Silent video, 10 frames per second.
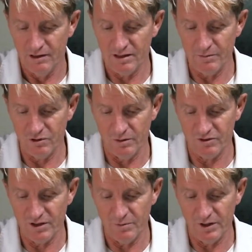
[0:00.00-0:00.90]

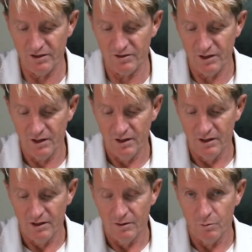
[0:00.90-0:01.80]
Sometimes somebody's
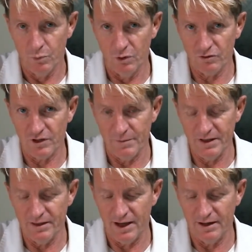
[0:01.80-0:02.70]
put some
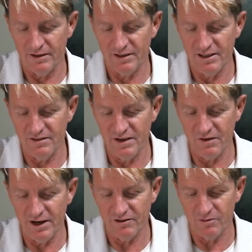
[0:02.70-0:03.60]
in there and they said, you
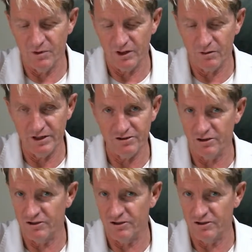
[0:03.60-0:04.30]
never answered my question.